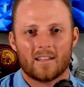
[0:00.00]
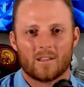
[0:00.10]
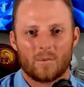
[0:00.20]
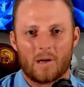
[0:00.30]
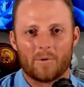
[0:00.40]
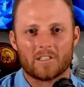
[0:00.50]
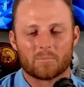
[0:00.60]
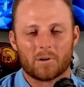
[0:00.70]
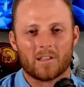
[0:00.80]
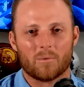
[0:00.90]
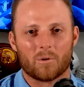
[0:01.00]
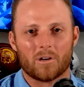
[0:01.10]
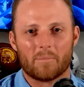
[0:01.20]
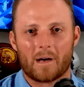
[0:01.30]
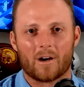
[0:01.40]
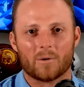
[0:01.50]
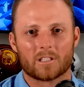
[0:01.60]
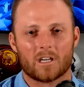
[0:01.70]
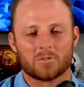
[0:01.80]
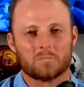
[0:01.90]
the way we spread the word about Always
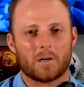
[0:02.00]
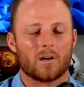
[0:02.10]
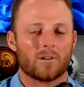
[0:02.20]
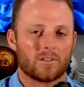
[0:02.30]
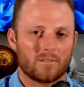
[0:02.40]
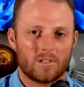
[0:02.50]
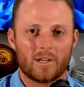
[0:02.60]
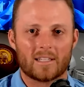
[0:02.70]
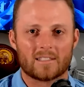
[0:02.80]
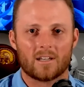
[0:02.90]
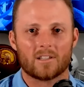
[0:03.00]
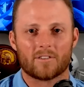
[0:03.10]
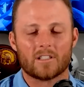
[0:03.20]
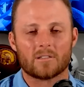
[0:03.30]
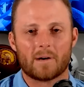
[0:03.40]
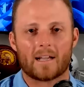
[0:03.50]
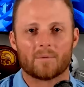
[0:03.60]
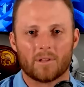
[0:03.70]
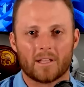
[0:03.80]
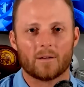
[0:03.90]
College Football, and you guys telling your friends about it
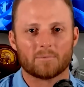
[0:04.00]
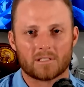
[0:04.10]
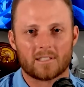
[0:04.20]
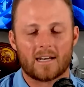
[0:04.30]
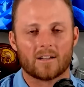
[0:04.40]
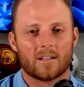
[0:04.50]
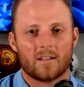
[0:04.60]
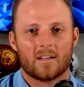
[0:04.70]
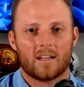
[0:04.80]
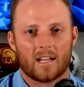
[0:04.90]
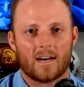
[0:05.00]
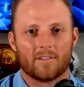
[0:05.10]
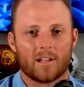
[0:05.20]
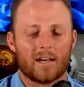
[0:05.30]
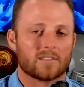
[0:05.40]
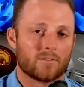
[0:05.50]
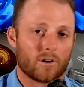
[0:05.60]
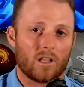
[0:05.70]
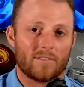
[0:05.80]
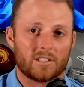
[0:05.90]
really helps us out an awful lot. So for
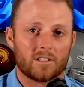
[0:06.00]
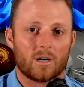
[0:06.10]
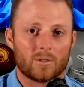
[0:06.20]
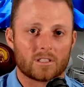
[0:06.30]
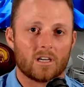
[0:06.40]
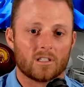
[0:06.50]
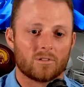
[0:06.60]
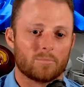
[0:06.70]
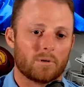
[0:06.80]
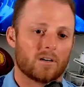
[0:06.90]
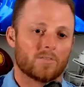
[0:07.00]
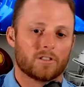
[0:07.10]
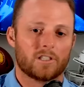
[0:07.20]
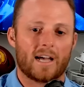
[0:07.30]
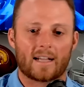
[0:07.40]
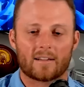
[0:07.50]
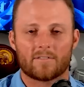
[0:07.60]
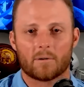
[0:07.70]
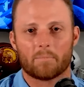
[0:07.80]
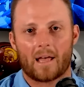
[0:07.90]
all of us here at Always College Football, for Jack,
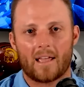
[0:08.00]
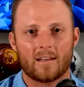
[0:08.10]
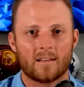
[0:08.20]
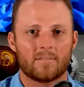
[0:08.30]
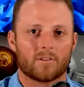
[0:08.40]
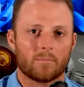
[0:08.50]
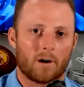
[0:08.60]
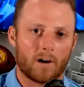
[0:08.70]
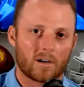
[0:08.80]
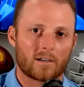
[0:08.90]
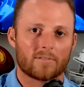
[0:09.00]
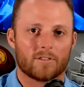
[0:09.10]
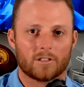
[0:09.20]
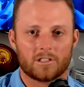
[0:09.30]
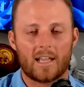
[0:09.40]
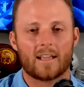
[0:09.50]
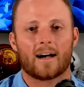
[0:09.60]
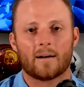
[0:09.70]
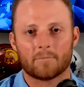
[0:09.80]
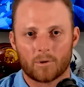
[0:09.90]
for Peyton, for Mark, for Jake,
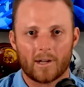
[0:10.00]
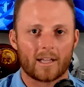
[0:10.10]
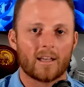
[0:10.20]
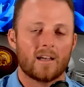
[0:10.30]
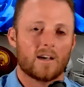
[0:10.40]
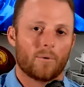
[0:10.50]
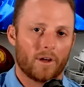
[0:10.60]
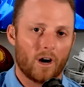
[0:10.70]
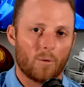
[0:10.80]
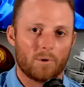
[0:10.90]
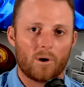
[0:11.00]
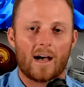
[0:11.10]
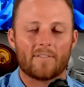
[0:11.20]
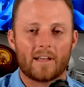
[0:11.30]
I'm Greg. We hope you have